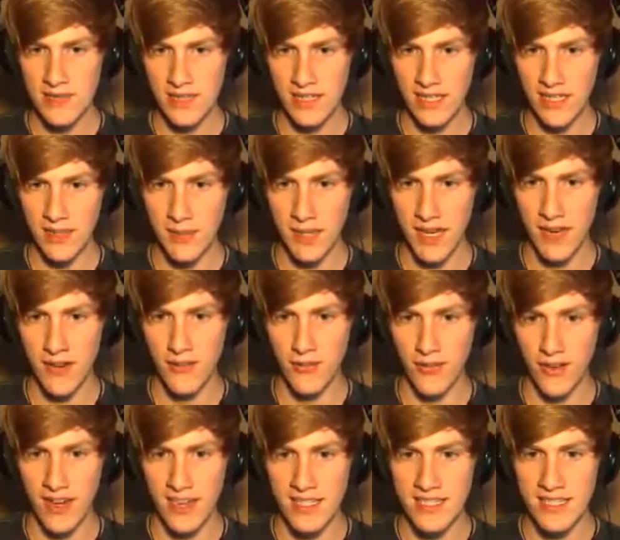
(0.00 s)
for letting me out,
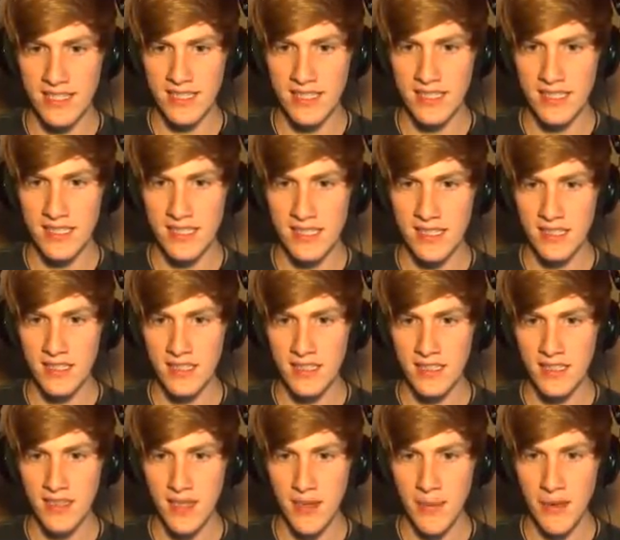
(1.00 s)
friend.
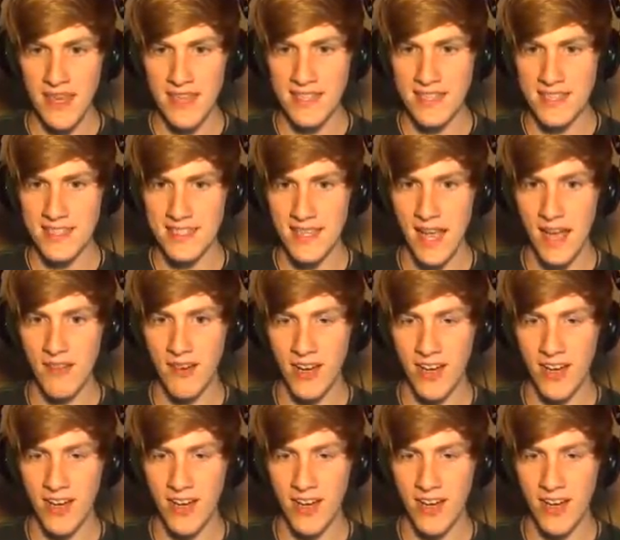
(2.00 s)
You're the best. Have a